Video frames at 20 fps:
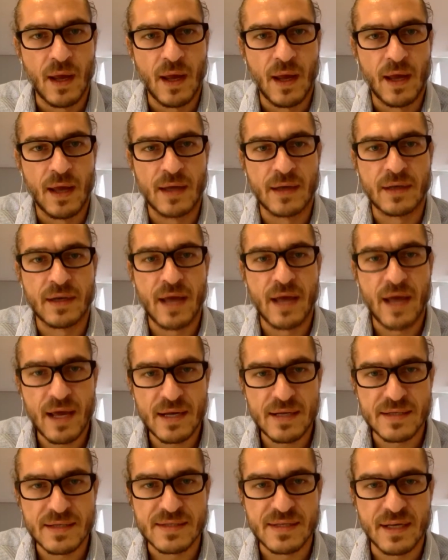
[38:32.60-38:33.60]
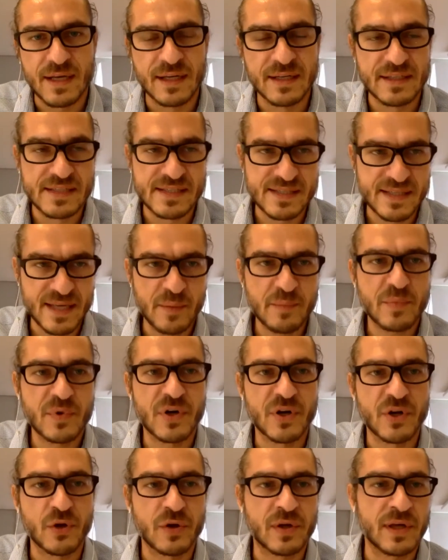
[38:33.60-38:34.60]
And hence, in
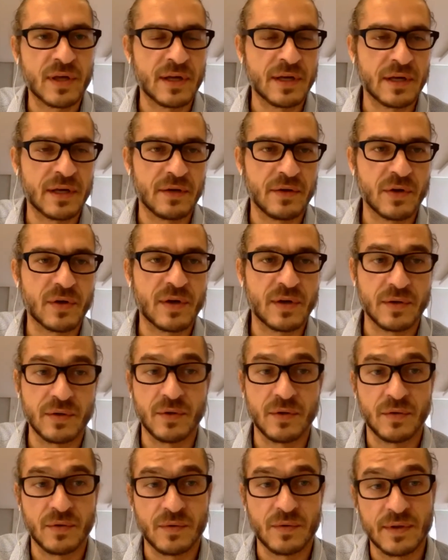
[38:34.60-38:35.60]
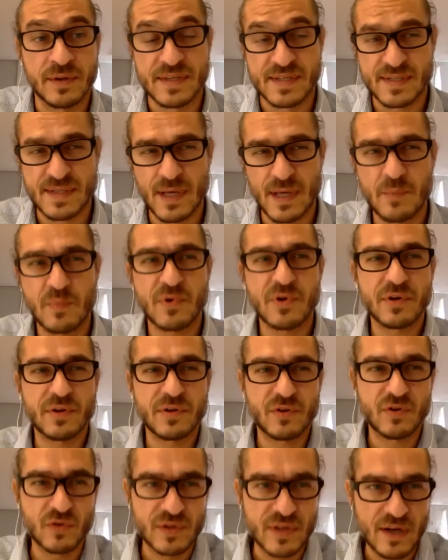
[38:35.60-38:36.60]
December, in December
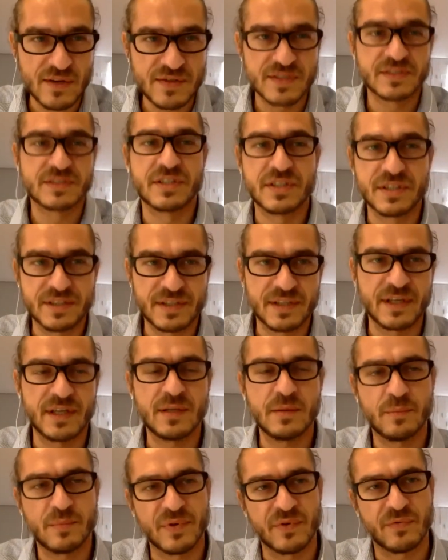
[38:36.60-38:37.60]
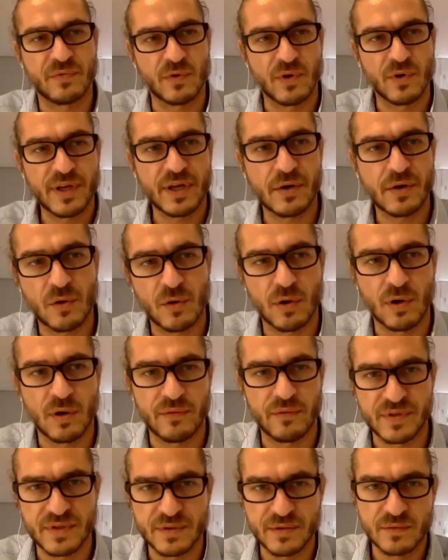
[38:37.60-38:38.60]
2013, before
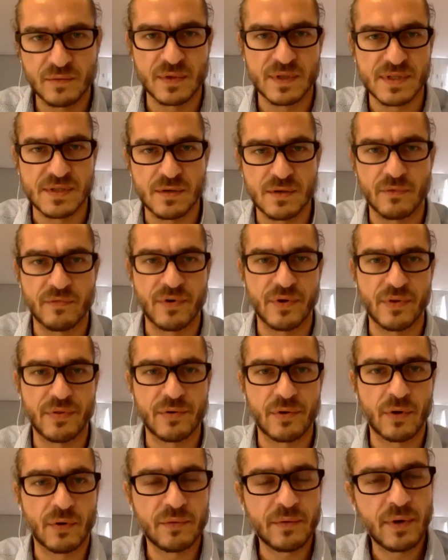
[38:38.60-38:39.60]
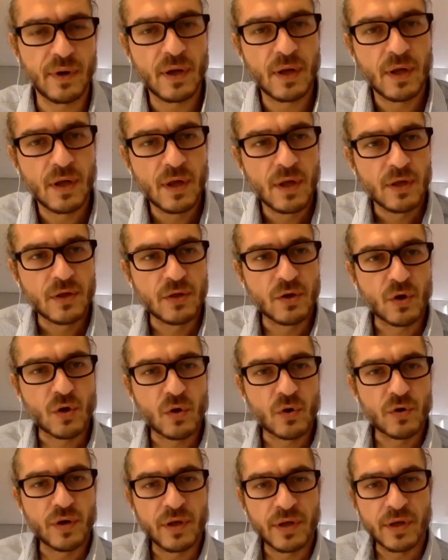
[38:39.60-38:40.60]
Yanukovych was overthrown, you
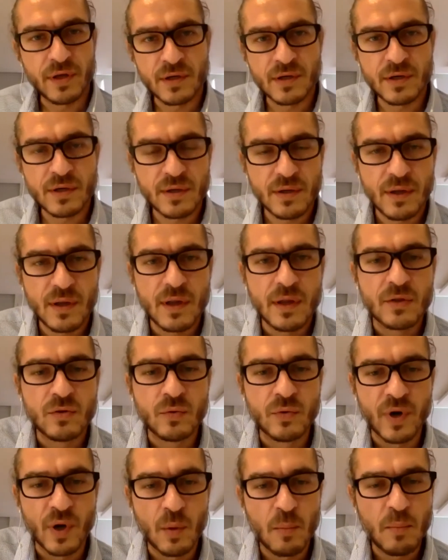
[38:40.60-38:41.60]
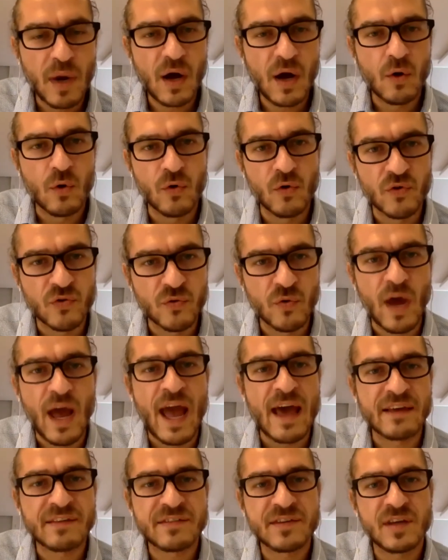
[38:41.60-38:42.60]
could hear Durão Barroso
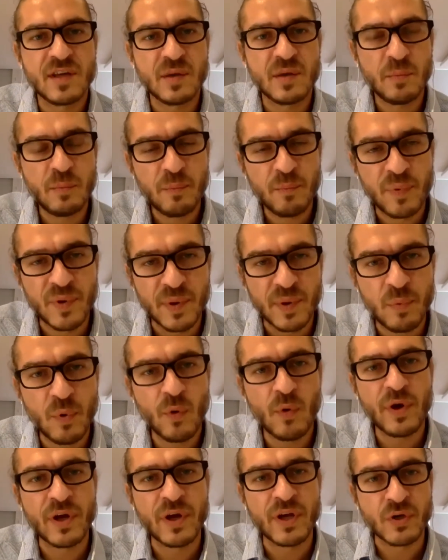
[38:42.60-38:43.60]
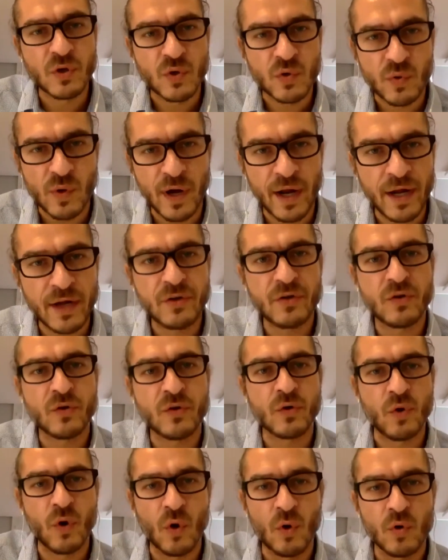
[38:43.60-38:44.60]
asking people in Ukraine to
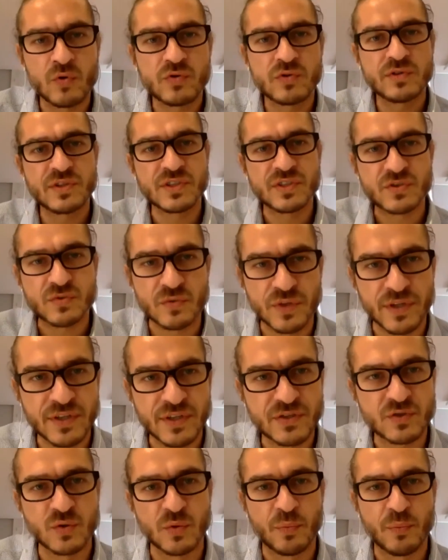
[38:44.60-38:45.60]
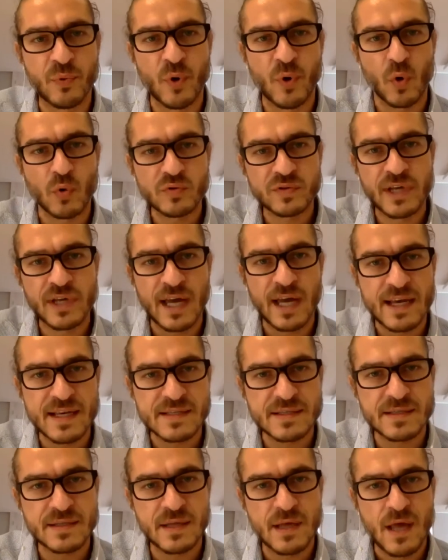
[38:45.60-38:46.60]
go to the streets to
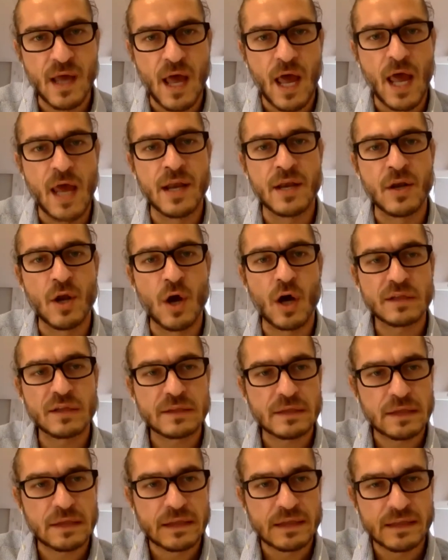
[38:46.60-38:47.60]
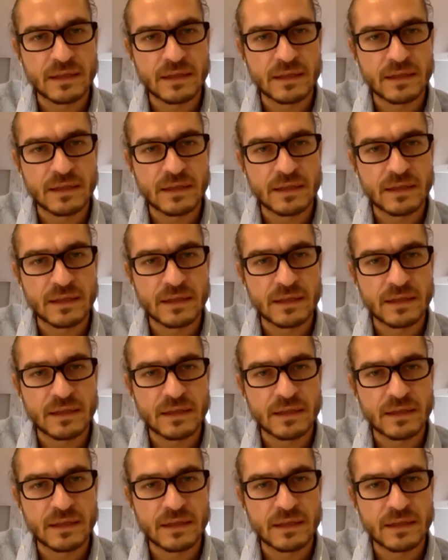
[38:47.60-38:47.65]
protest and not